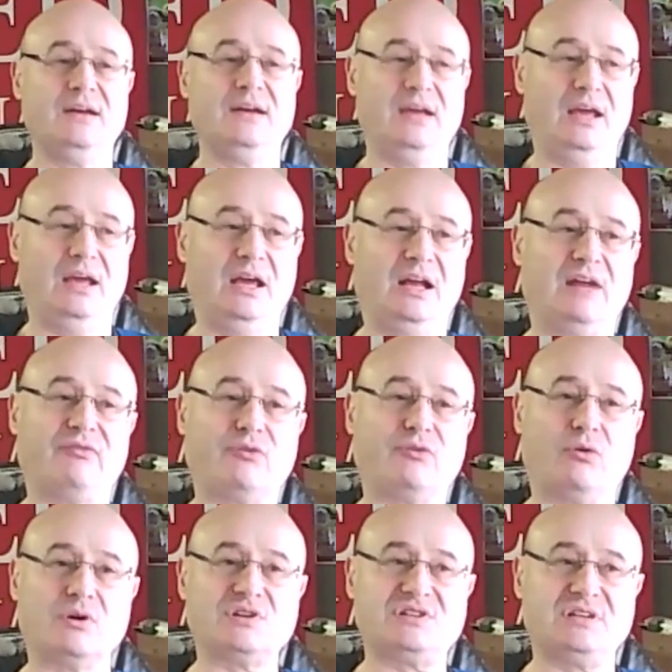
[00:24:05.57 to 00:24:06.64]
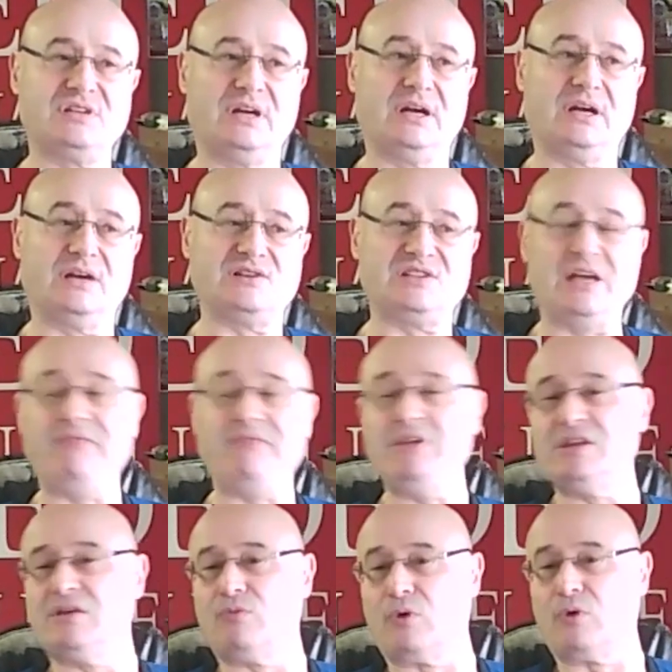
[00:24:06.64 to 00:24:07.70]
and of course, uh, saving
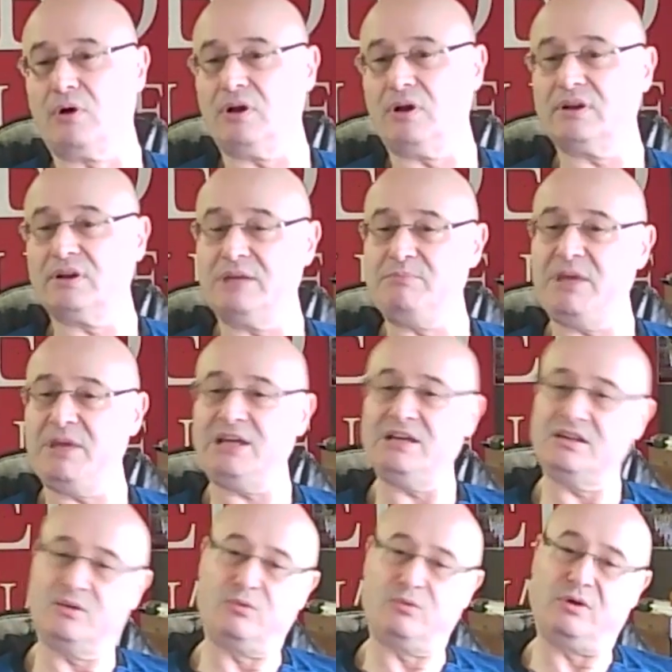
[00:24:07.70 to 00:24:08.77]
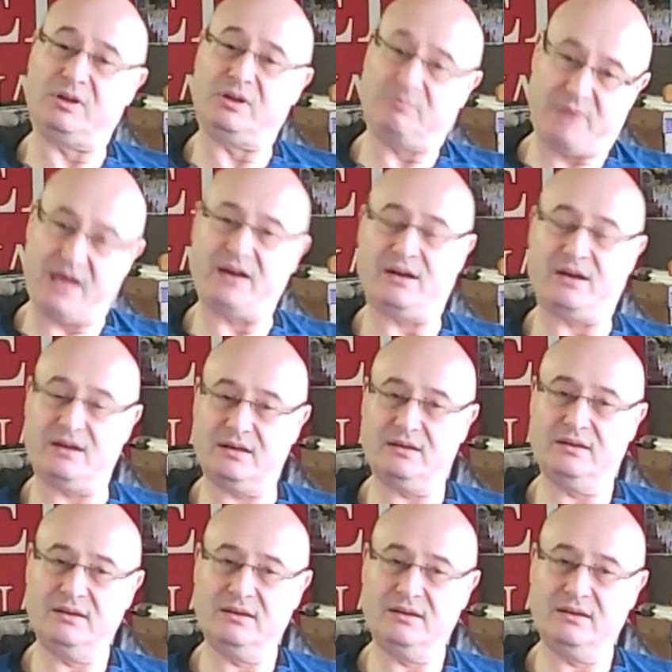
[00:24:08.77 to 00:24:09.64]
the world and making the world better,